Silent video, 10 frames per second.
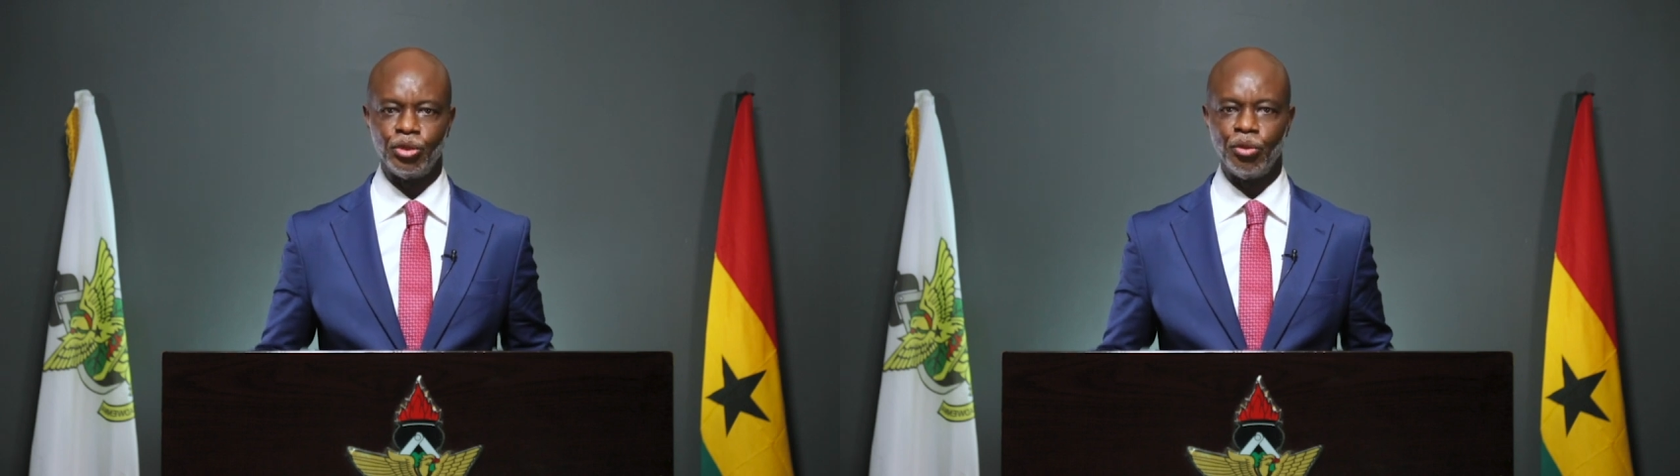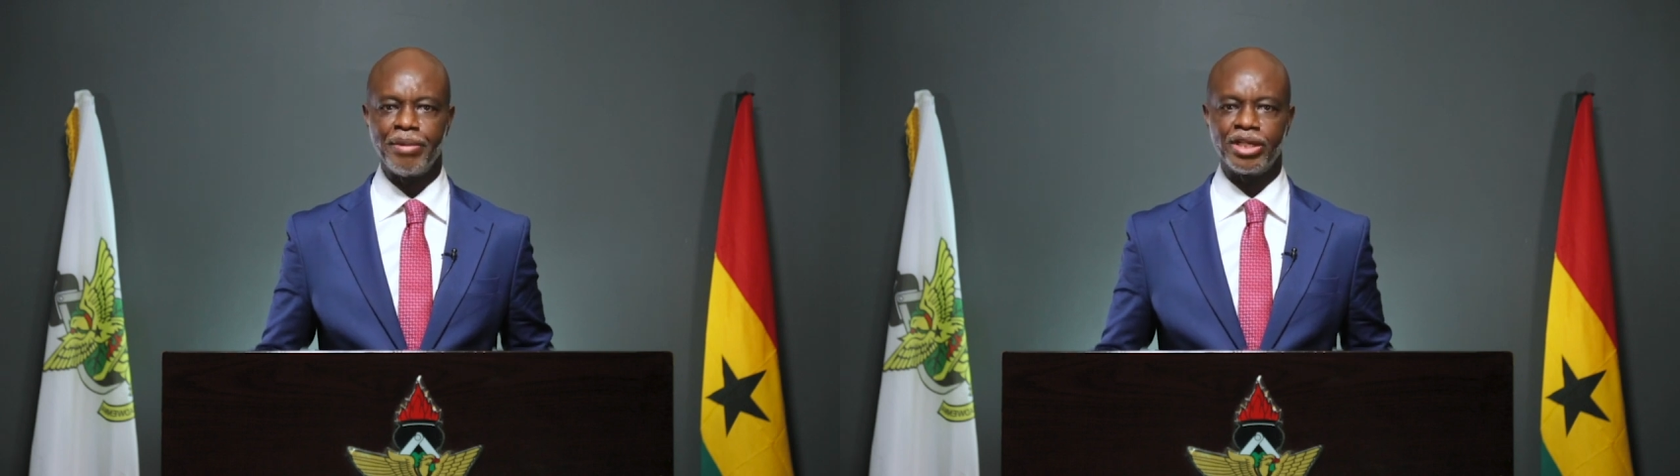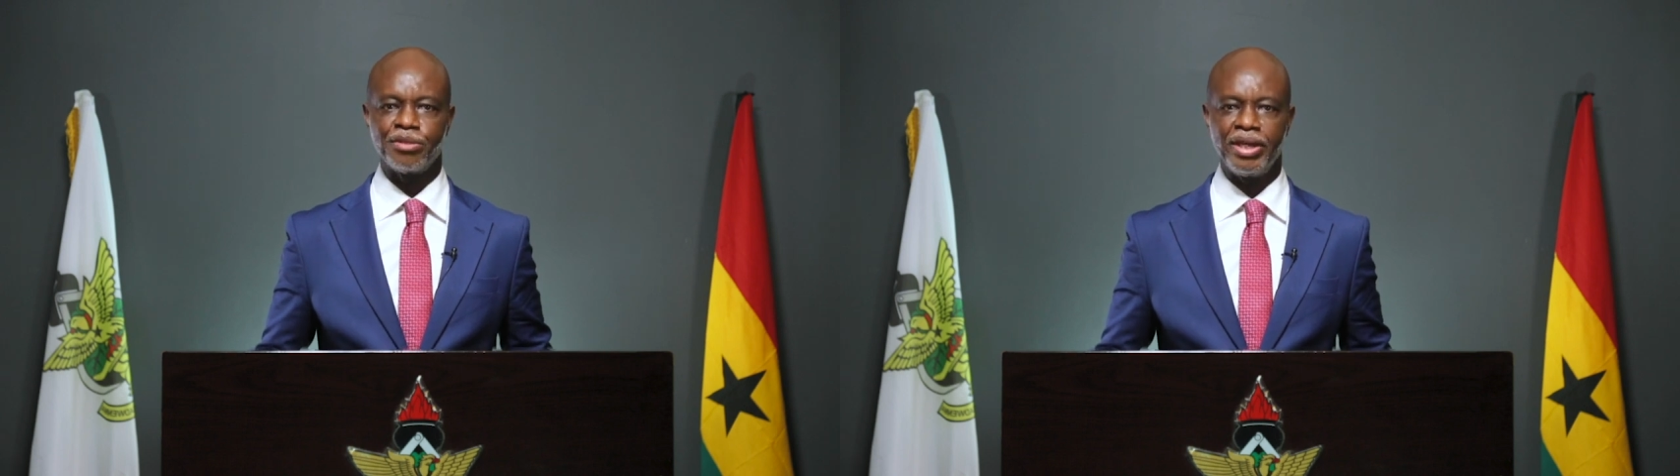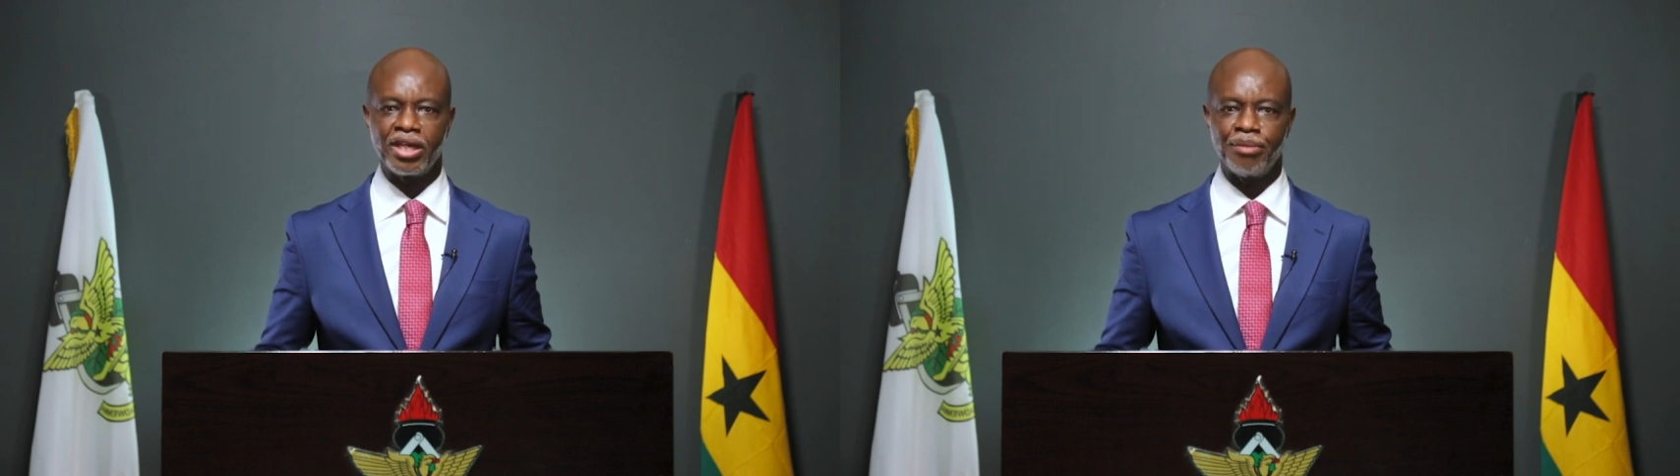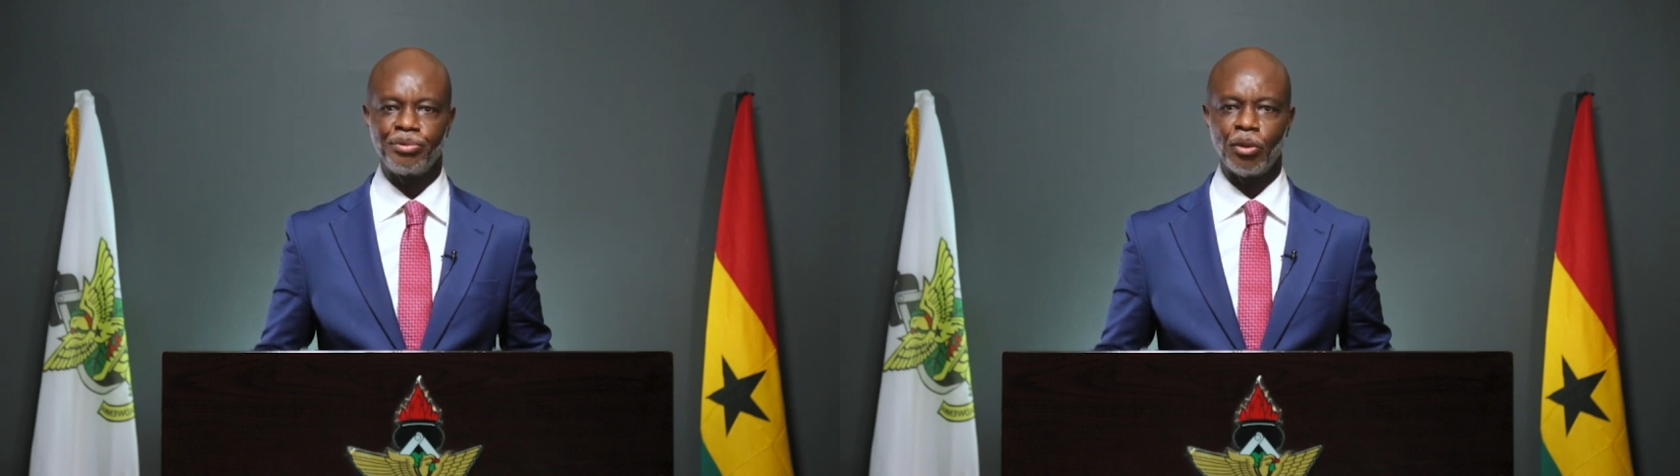You must
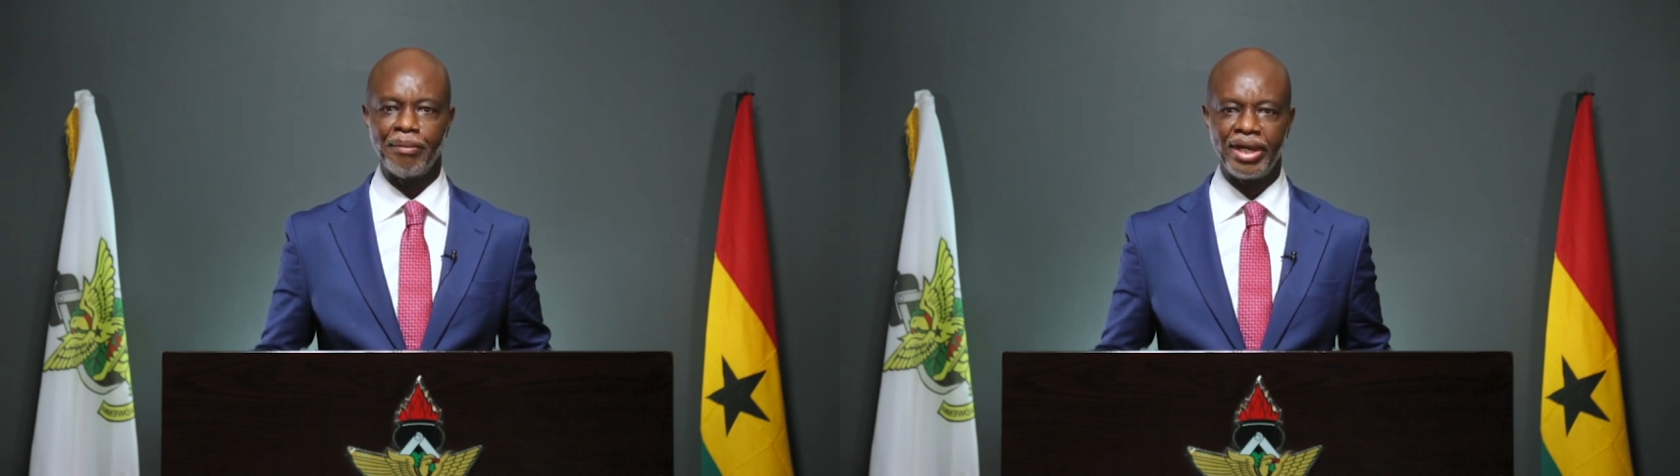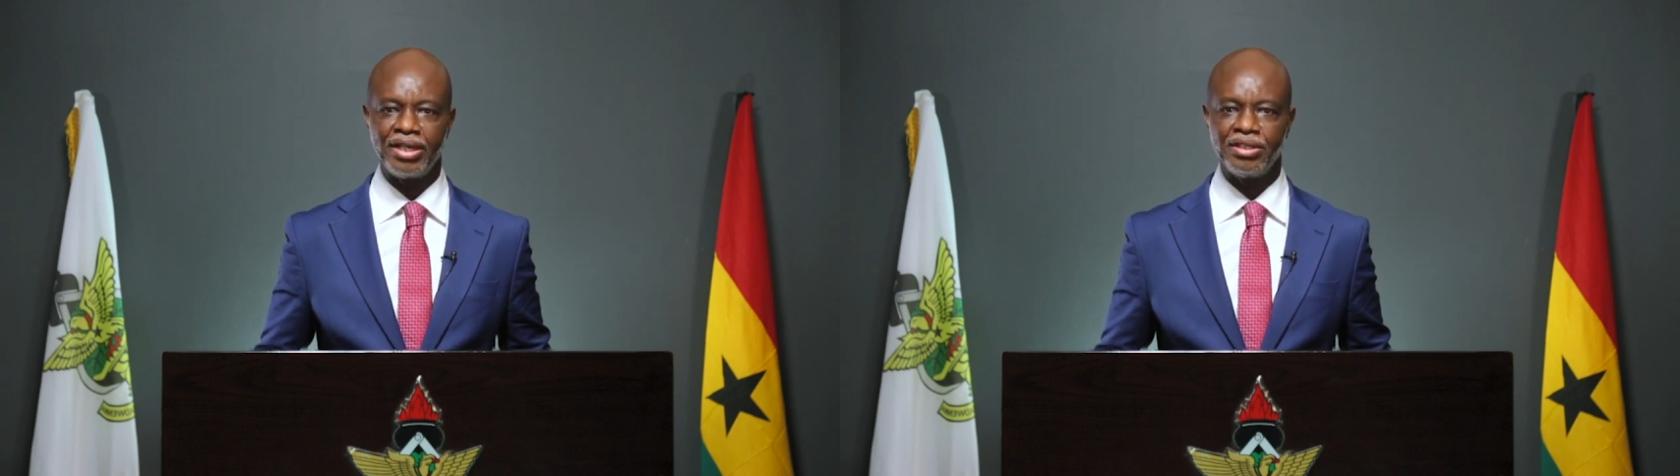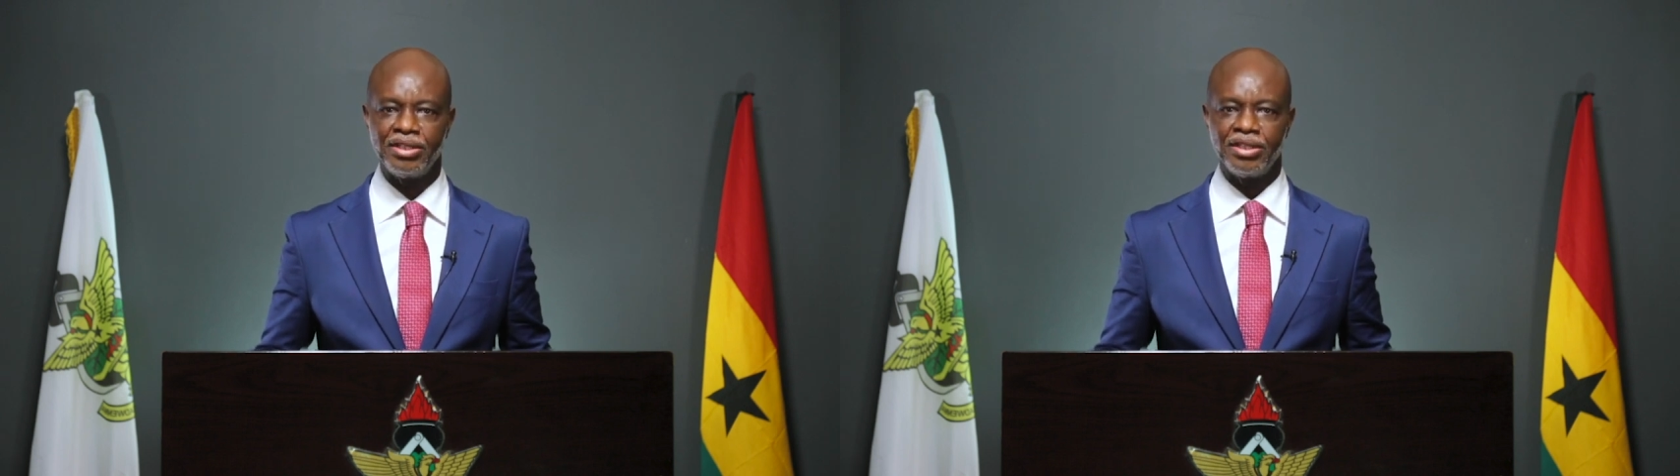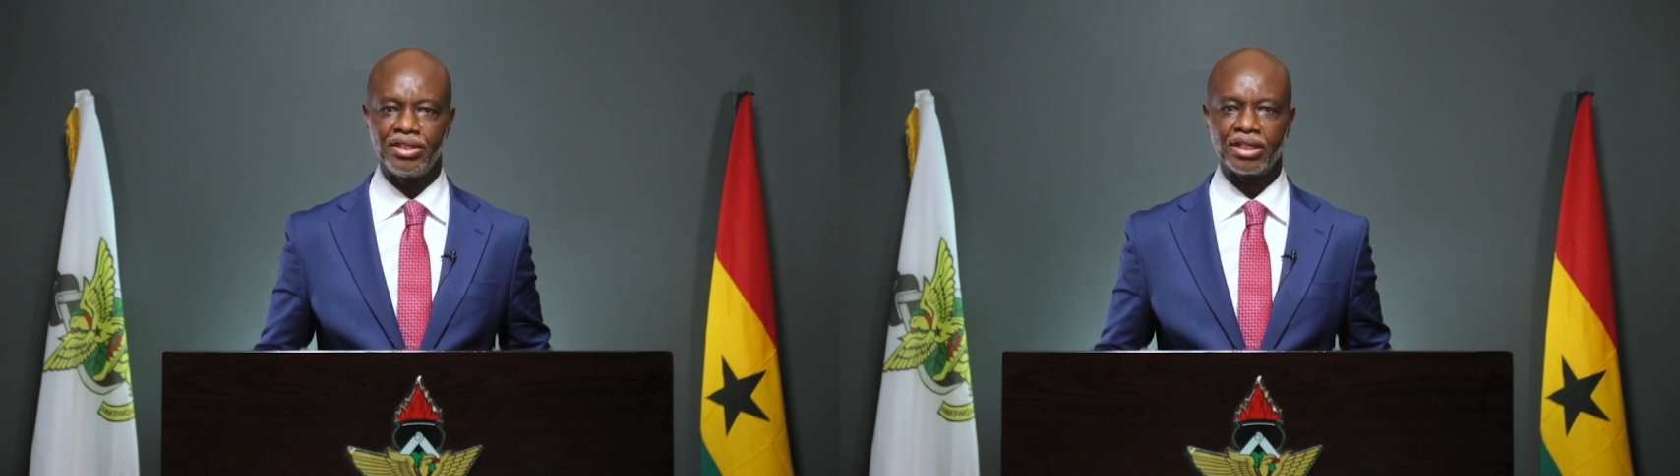make up your mind